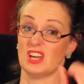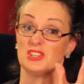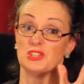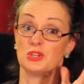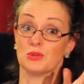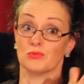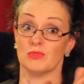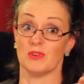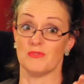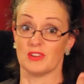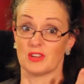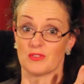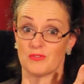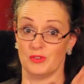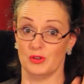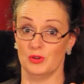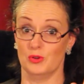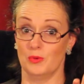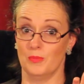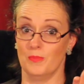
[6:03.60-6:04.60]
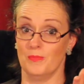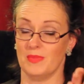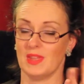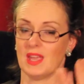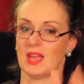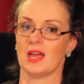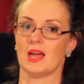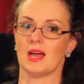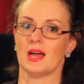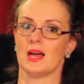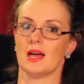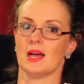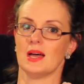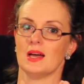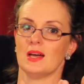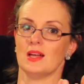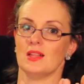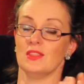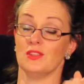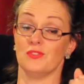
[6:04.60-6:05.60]
a terrific film.
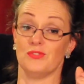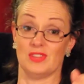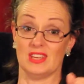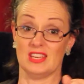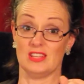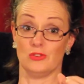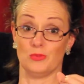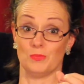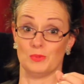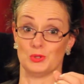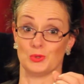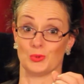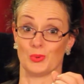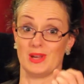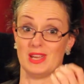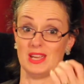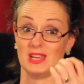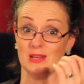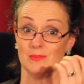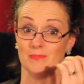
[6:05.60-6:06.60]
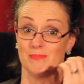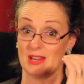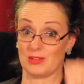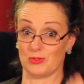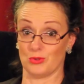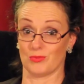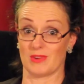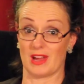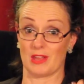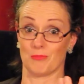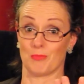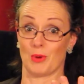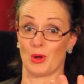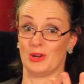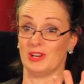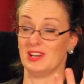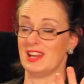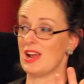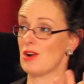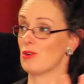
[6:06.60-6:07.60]
The scenes between Basil
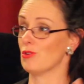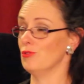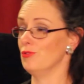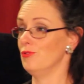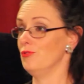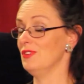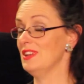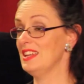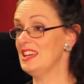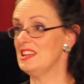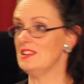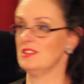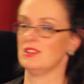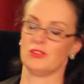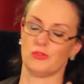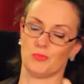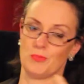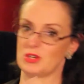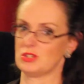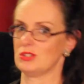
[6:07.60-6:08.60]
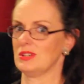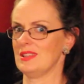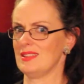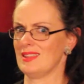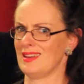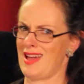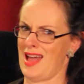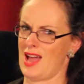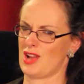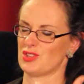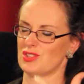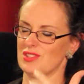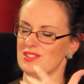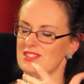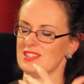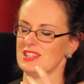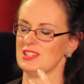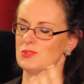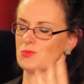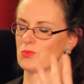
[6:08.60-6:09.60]
Rathbone and Errol Flynn, especially the action
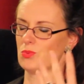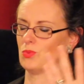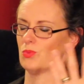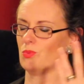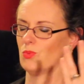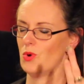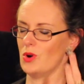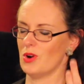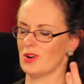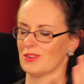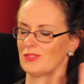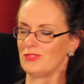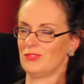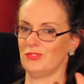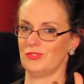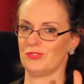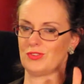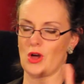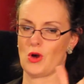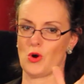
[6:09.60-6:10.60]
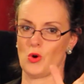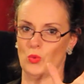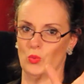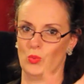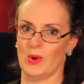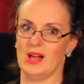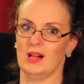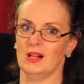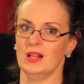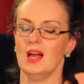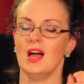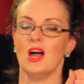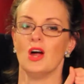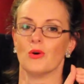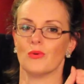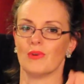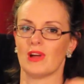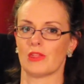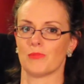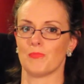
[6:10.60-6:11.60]
scenes, work so well.
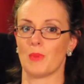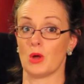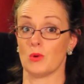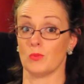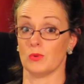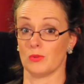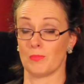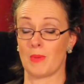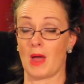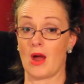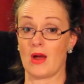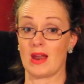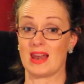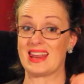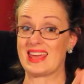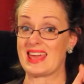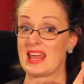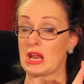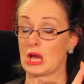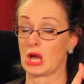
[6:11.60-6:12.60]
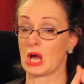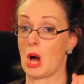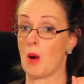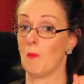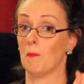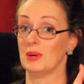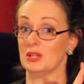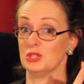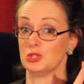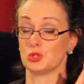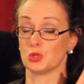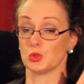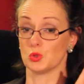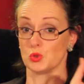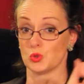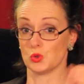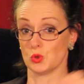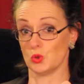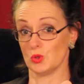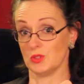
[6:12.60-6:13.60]
Rathbone was apparently an accomplished
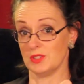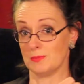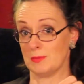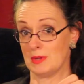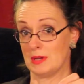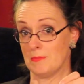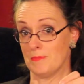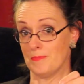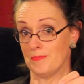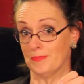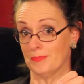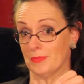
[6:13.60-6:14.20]
swordsman.